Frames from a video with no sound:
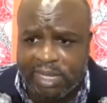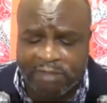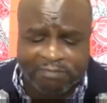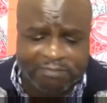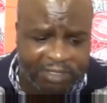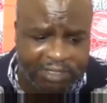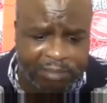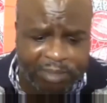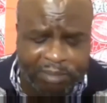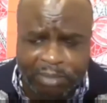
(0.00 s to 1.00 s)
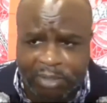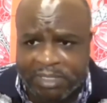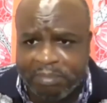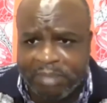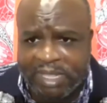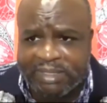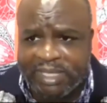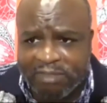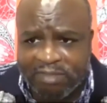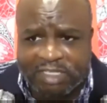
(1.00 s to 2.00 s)
after Brother Ben
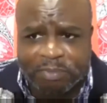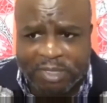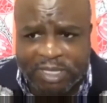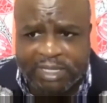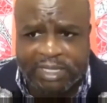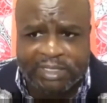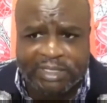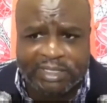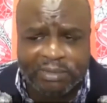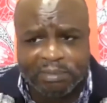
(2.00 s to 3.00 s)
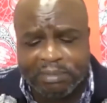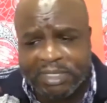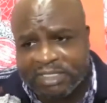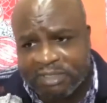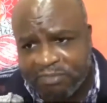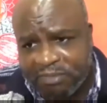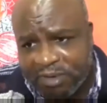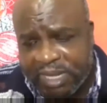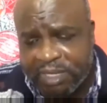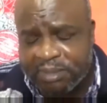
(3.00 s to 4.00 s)
David speak and the Minister for